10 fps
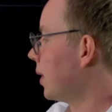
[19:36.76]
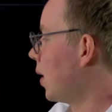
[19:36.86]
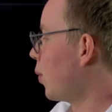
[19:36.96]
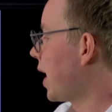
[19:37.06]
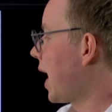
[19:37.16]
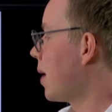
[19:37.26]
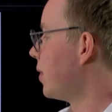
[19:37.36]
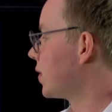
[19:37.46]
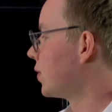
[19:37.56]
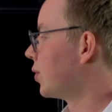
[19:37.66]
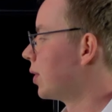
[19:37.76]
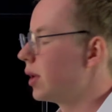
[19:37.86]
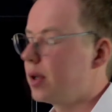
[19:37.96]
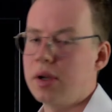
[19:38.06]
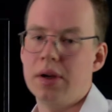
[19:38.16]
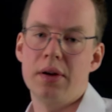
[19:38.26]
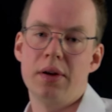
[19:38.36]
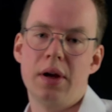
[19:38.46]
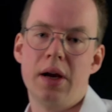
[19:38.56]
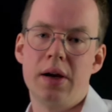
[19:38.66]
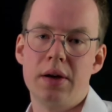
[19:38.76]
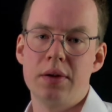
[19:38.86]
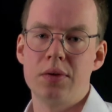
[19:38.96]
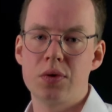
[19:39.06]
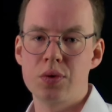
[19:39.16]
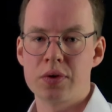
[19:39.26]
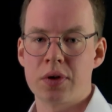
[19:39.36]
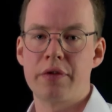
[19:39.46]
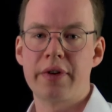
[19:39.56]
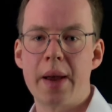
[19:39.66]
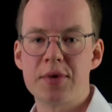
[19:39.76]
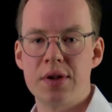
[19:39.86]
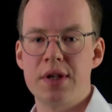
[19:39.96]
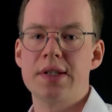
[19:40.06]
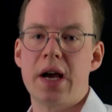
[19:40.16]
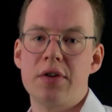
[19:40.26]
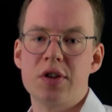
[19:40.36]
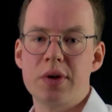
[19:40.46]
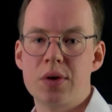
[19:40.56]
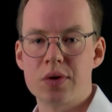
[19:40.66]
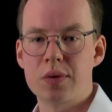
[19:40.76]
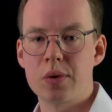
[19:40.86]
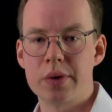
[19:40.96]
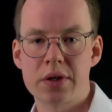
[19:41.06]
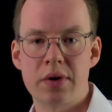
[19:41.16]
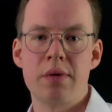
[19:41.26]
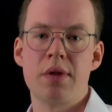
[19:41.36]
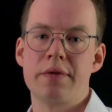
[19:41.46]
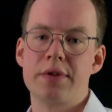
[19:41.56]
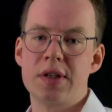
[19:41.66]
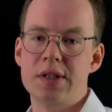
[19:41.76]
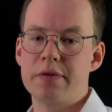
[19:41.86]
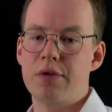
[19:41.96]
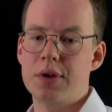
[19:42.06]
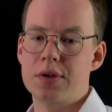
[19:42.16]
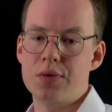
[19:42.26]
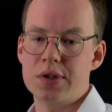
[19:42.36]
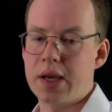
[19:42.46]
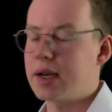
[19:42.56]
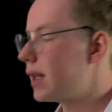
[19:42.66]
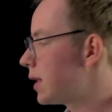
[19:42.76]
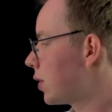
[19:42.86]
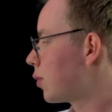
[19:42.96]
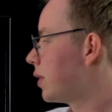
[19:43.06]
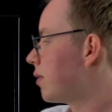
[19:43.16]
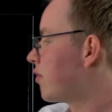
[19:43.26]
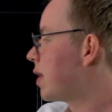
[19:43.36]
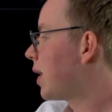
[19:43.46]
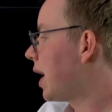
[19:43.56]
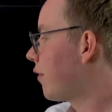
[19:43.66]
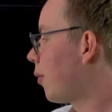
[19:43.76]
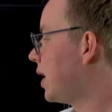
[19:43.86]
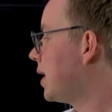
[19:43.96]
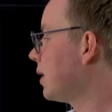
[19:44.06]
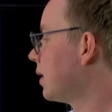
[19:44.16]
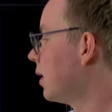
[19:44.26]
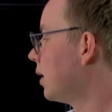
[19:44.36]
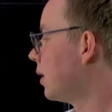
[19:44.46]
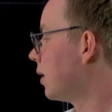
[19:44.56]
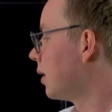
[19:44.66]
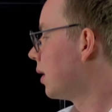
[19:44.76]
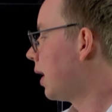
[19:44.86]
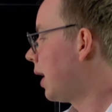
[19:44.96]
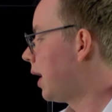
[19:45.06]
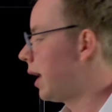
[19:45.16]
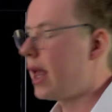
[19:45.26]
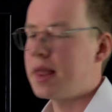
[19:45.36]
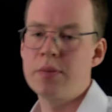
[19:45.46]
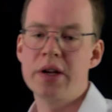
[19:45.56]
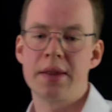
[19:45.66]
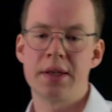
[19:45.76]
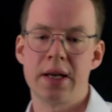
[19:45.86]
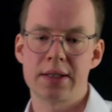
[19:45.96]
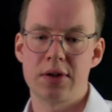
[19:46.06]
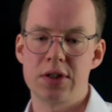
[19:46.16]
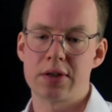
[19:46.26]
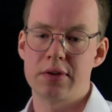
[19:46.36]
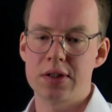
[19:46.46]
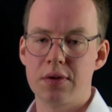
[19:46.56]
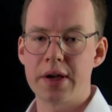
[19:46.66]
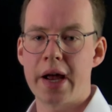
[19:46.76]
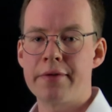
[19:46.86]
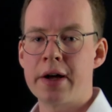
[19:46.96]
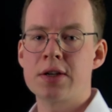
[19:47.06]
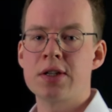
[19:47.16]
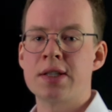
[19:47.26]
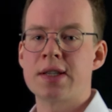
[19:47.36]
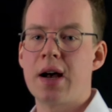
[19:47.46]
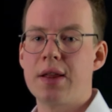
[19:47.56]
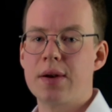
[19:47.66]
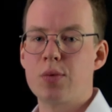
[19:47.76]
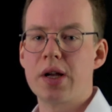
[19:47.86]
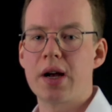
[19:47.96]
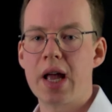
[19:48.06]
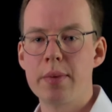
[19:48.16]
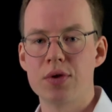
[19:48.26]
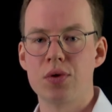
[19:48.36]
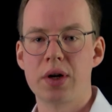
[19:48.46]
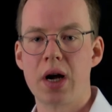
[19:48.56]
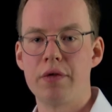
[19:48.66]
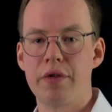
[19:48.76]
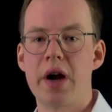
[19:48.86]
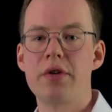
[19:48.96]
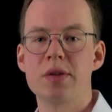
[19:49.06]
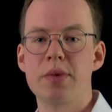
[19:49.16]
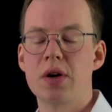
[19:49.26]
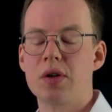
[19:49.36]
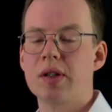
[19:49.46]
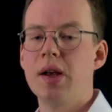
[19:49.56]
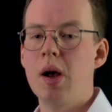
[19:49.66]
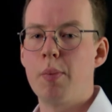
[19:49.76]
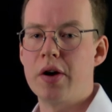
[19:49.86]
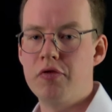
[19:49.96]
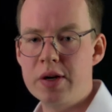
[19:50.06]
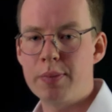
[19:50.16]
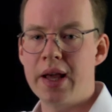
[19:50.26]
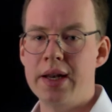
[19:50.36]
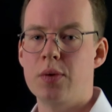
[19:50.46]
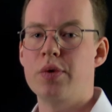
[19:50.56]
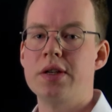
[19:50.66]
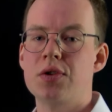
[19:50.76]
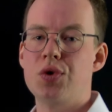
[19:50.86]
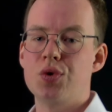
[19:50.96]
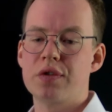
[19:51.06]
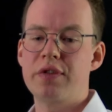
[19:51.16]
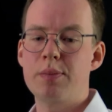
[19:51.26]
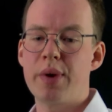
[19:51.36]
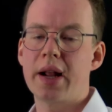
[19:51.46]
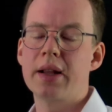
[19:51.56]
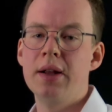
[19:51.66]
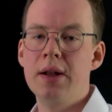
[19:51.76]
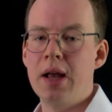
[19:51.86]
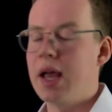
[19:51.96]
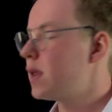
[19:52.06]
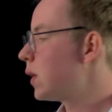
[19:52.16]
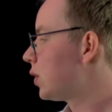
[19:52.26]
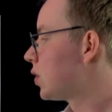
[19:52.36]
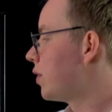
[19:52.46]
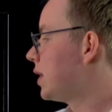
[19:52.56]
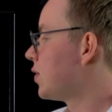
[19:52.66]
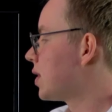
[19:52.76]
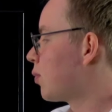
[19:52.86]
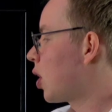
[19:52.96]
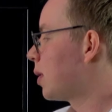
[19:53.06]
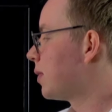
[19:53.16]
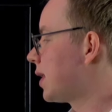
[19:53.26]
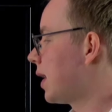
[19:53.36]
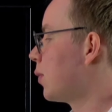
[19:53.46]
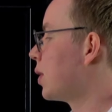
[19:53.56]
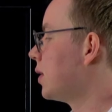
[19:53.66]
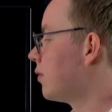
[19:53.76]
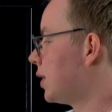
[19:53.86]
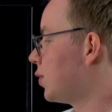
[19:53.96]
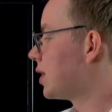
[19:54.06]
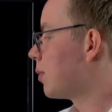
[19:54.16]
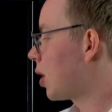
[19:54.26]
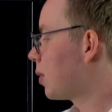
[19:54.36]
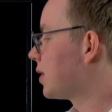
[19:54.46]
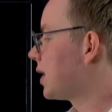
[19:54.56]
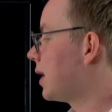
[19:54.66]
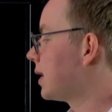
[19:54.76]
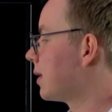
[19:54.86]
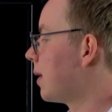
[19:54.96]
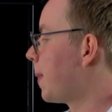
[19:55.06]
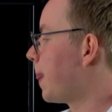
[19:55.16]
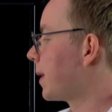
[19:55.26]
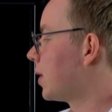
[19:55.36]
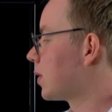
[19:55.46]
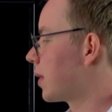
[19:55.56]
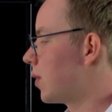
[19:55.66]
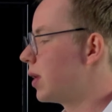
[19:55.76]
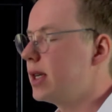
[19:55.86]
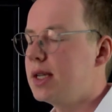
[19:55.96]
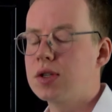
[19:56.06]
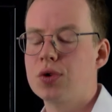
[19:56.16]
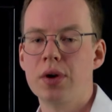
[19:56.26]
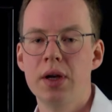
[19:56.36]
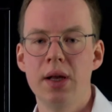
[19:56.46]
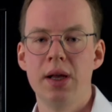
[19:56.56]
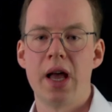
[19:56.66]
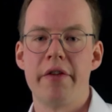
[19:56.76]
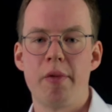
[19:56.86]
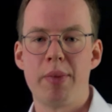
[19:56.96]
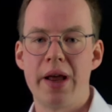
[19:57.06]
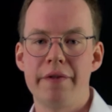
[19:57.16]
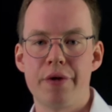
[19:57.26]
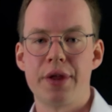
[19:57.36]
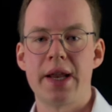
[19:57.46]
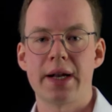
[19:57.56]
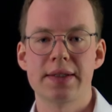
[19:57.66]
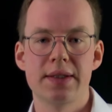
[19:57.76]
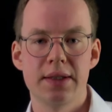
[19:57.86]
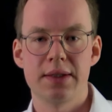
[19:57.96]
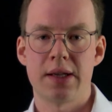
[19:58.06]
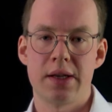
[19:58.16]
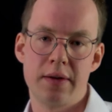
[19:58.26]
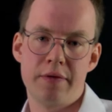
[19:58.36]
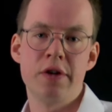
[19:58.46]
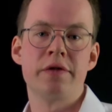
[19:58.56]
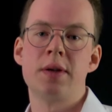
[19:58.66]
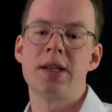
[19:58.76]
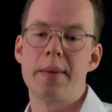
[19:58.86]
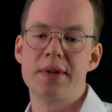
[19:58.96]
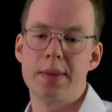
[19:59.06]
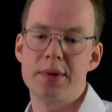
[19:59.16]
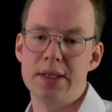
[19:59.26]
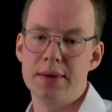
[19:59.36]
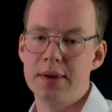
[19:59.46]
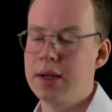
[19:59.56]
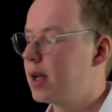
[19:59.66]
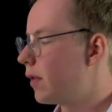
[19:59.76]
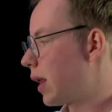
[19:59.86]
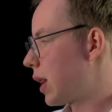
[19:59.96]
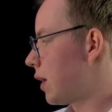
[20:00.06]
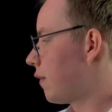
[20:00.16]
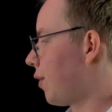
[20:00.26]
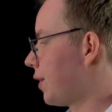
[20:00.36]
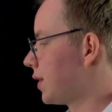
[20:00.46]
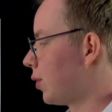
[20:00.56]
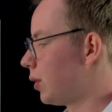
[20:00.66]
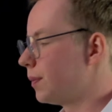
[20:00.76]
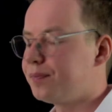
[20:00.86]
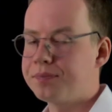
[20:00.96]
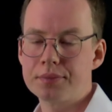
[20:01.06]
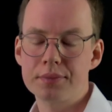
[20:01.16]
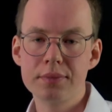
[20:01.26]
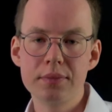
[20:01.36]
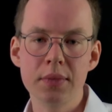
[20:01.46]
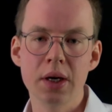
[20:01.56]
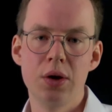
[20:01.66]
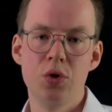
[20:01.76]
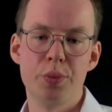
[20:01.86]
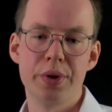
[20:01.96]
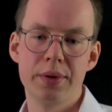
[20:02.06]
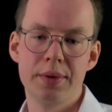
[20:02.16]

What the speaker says: we are able to sort of capture these errors because we always query the system for the true state. And so we replan from here and then we get the next trajectory. So the advantages are that we are able to account for errors because by replanning we introduce feedback and then also reduce the problem size. We reduce the problem size because we only need to ever plan for the next, say, 50 time steps here, rather than for this whole loop.